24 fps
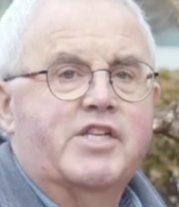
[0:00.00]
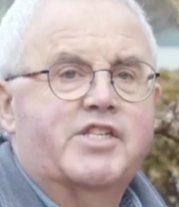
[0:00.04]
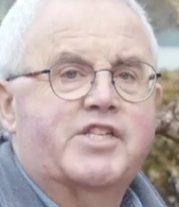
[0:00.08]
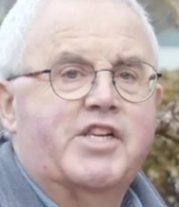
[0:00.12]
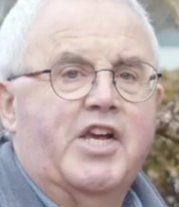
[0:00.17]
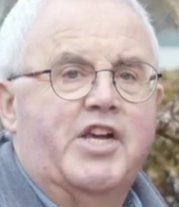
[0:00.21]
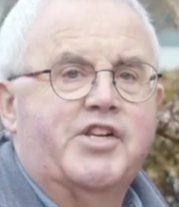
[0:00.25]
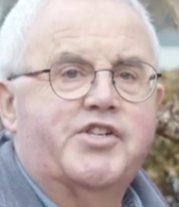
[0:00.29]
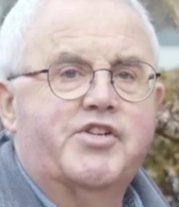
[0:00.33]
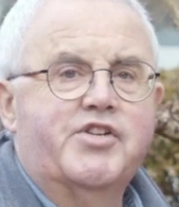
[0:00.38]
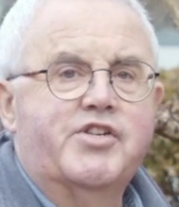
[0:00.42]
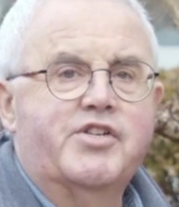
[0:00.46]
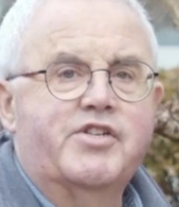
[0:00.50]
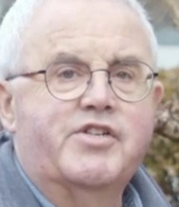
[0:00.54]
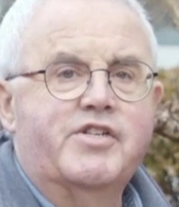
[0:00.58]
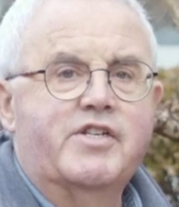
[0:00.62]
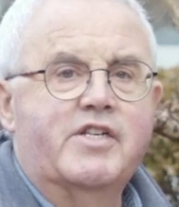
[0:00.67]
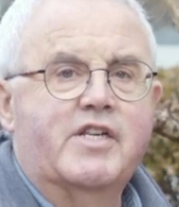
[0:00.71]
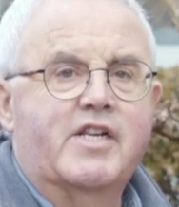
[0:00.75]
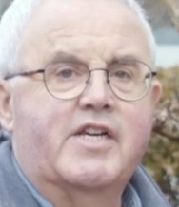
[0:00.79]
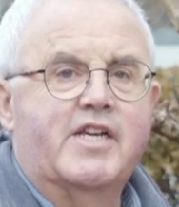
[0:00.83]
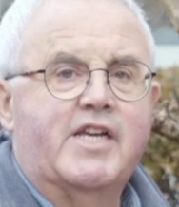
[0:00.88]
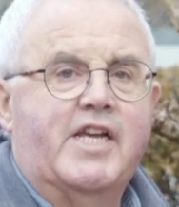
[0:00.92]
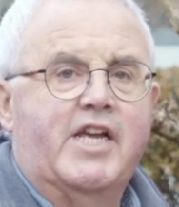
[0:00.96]

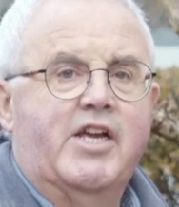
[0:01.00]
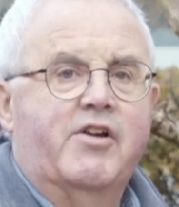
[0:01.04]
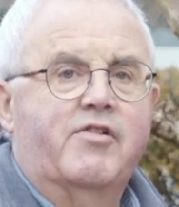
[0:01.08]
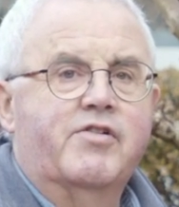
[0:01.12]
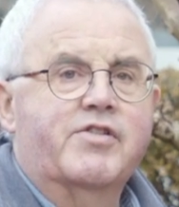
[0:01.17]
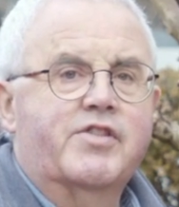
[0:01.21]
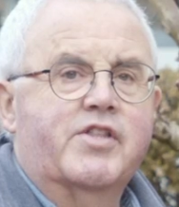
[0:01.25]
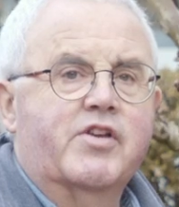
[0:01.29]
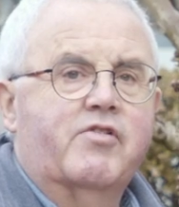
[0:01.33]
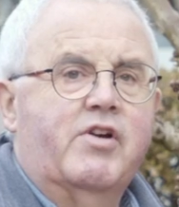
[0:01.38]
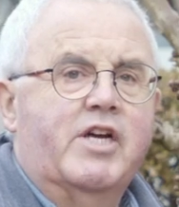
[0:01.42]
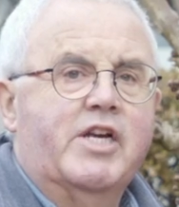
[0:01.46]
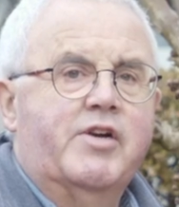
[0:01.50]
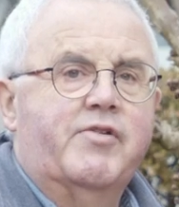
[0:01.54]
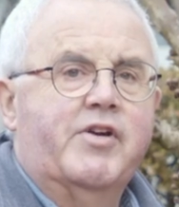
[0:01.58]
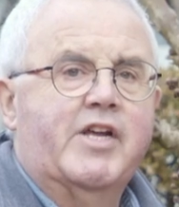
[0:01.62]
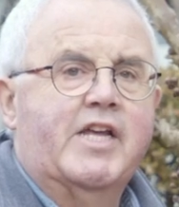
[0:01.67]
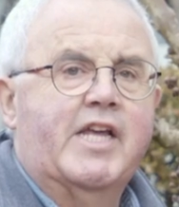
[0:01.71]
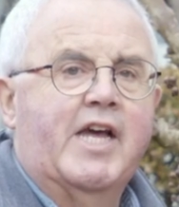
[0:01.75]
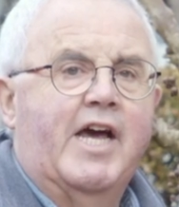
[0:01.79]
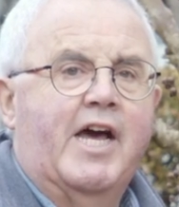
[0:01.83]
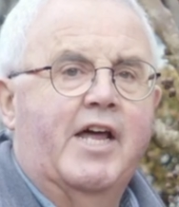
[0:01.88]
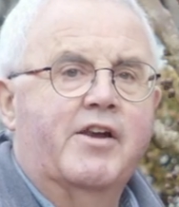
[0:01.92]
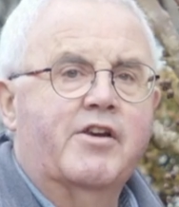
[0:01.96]
session here at the Greenery
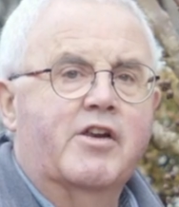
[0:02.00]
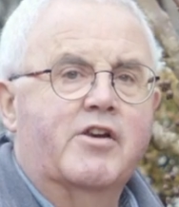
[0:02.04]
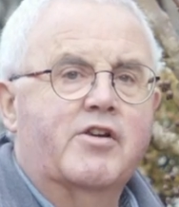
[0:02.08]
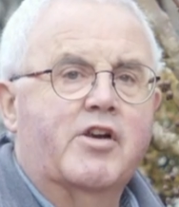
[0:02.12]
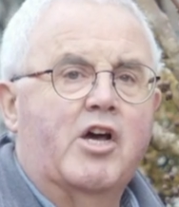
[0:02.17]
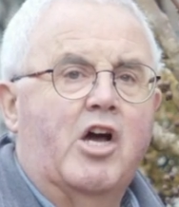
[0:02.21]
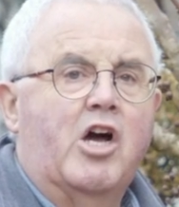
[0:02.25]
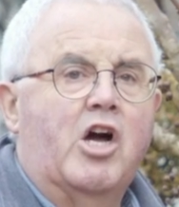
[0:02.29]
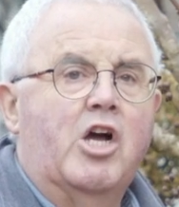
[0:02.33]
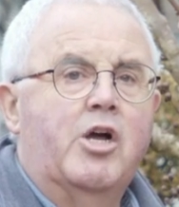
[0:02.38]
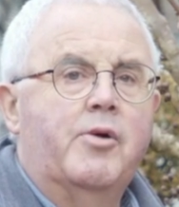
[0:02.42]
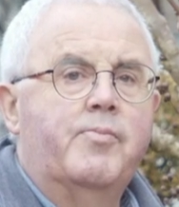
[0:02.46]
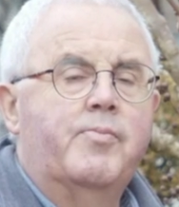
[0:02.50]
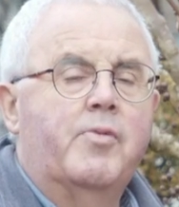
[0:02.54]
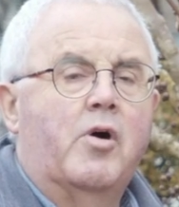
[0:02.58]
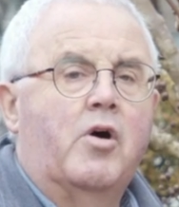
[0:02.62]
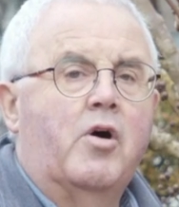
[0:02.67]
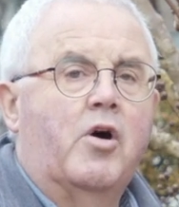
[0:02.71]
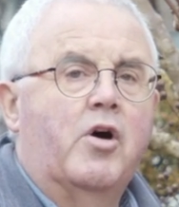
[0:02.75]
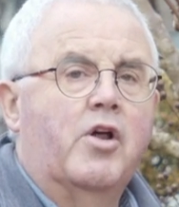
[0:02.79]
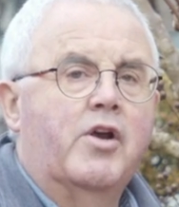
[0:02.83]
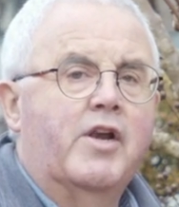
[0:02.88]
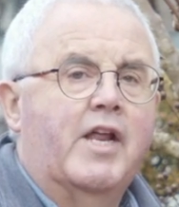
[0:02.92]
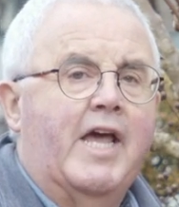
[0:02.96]
Garden Home
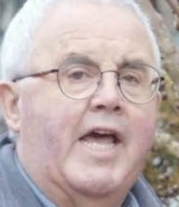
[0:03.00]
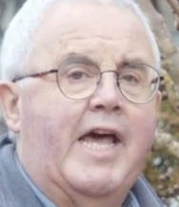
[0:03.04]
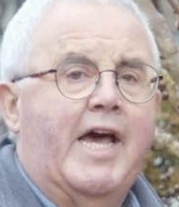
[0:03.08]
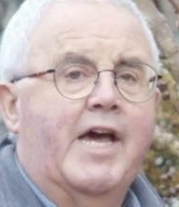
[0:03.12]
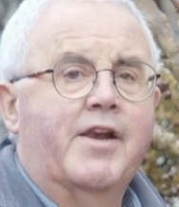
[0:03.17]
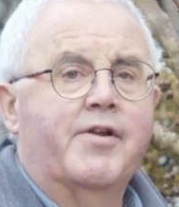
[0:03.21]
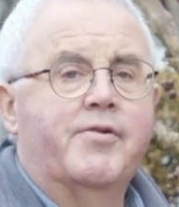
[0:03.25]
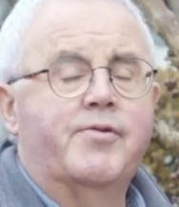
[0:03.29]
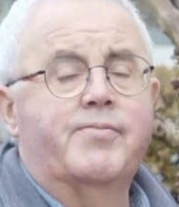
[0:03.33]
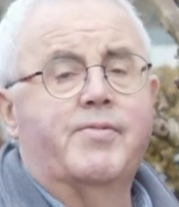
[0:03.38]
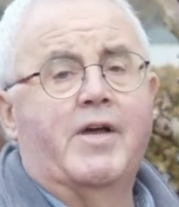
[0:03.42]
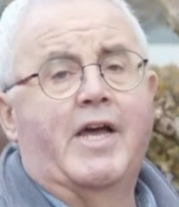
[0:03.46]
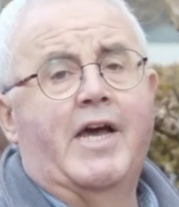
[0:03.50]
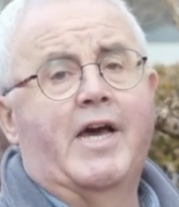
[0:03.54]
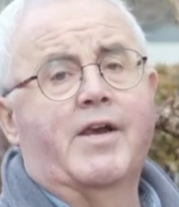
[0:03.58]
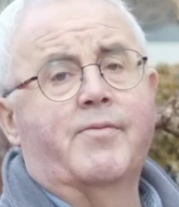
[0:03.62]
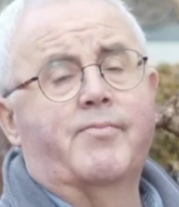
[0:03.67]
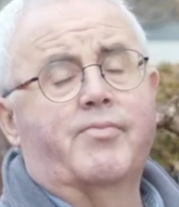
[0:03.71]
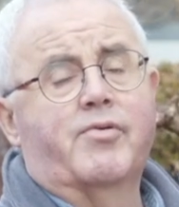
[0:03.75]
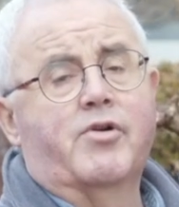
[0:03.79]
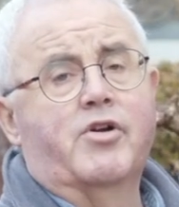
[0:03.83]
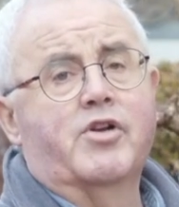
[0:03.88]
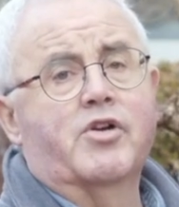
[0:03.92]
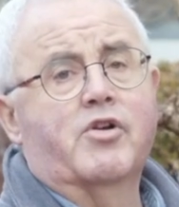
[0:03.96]
on how to
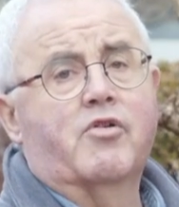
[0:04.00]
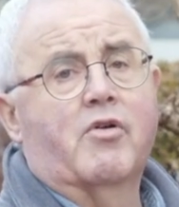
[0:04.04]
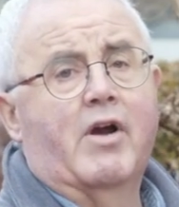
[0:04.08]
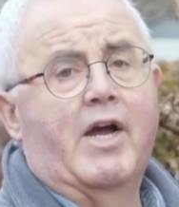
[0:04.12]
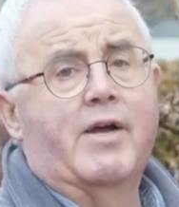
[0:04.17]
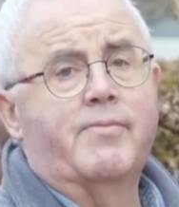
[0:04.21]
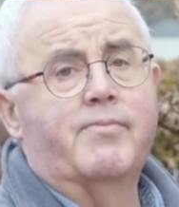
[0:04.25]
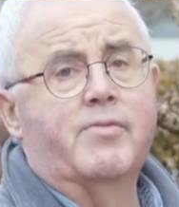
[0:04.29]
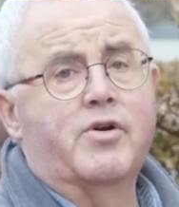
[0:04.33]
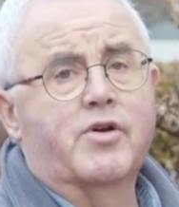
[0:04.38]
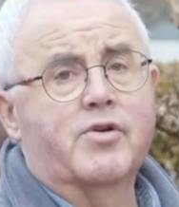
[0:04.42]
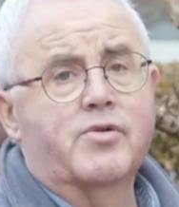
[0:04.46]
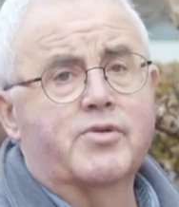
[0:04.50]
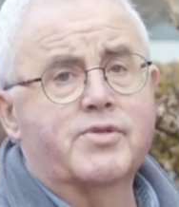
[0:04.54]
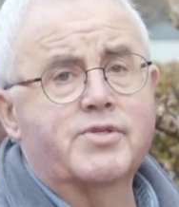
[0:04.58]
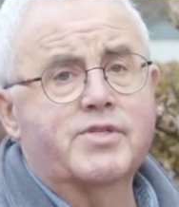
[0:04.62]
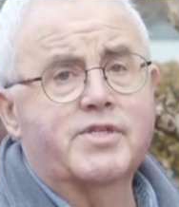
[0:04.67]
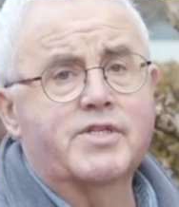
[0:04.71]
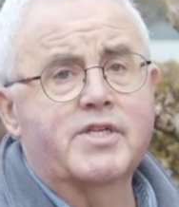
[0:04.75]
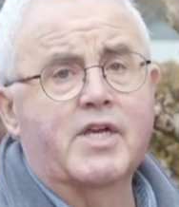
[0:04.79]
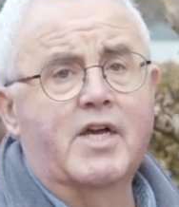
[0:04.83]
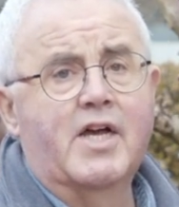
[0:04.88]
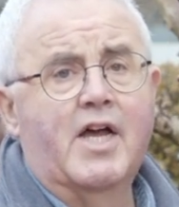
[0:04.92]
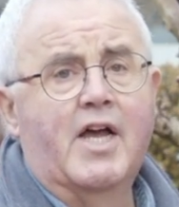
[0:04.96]
prune crepe myrtles.
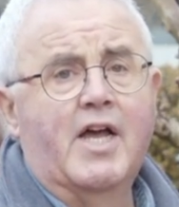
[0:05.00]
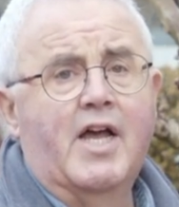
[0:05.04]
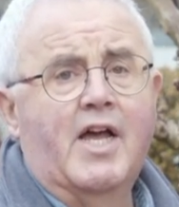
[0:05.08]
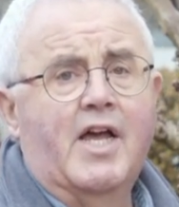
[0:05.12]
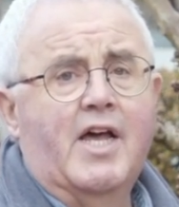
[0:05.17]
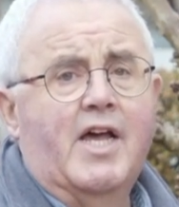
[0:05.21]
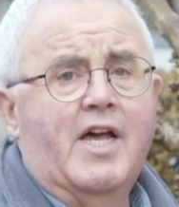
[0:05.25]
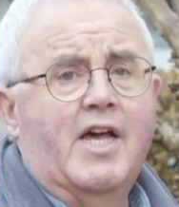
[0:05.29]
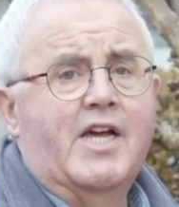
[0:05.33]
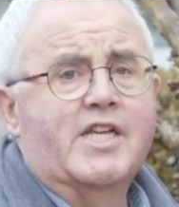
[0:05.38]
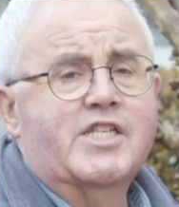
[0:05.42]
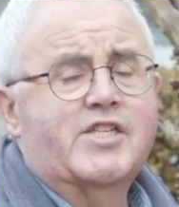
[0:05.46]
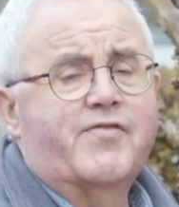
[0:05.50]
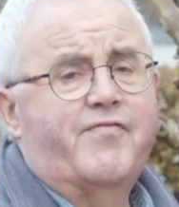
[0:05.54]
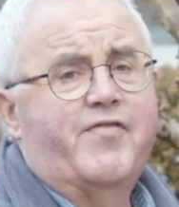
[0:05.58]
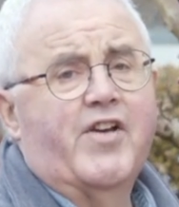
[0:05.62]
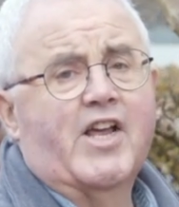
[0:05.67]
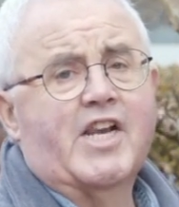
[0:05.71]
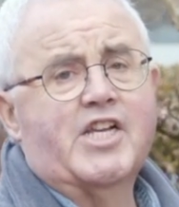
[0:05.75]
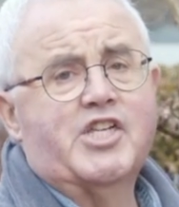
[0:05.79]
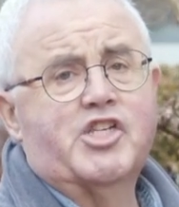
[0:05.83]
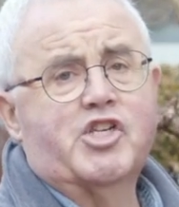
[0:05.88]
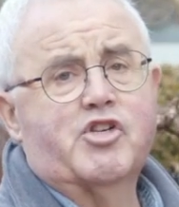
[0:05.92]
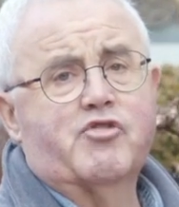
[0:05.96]
It's a
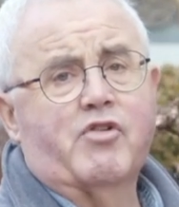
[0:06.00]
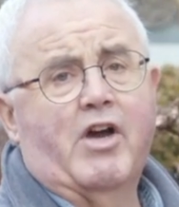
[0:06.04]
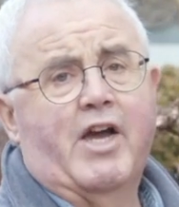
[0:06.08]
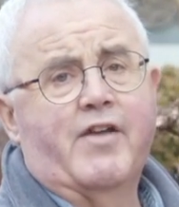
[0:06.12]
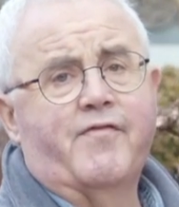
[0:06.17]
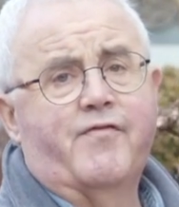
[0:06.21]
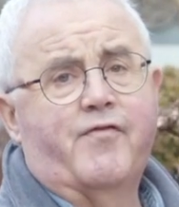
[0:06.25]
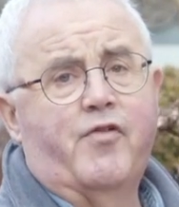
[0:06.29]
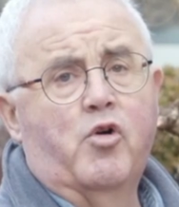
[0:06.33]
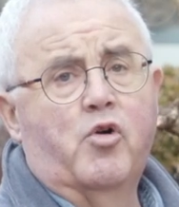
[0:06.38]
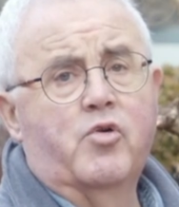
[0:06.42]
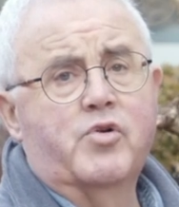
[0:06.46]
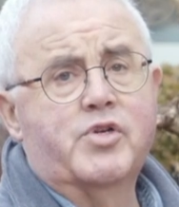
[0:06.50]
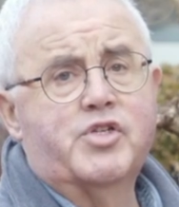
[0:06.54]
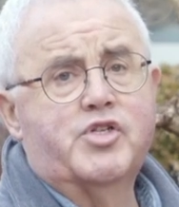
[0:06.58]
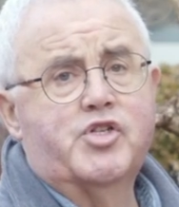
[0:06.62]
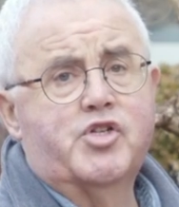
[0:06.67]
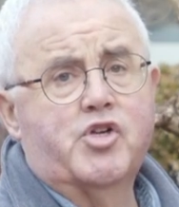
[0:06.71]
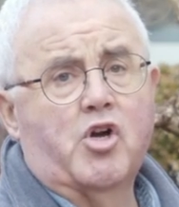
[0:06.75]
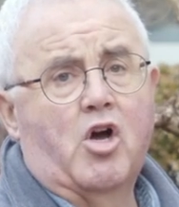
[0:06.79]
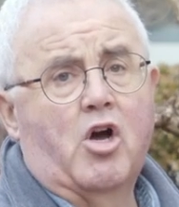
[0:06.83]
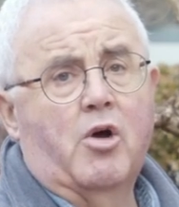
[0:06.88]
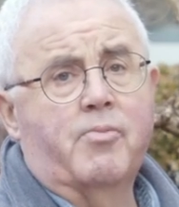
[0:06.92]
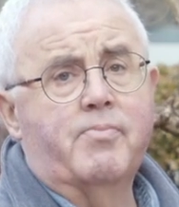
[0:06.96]
fairly straightforward
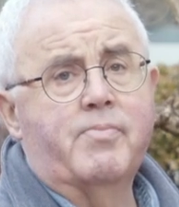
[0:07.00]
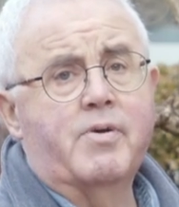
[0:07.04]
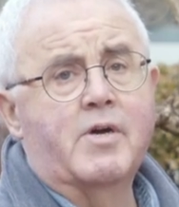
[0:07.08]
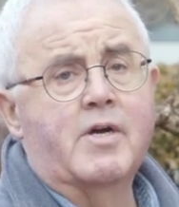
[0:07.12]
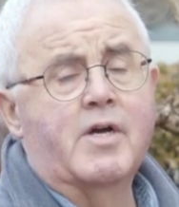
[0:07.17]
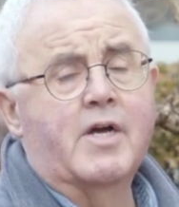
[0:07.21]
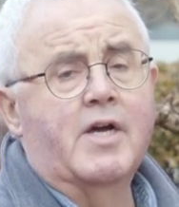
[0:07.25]
job.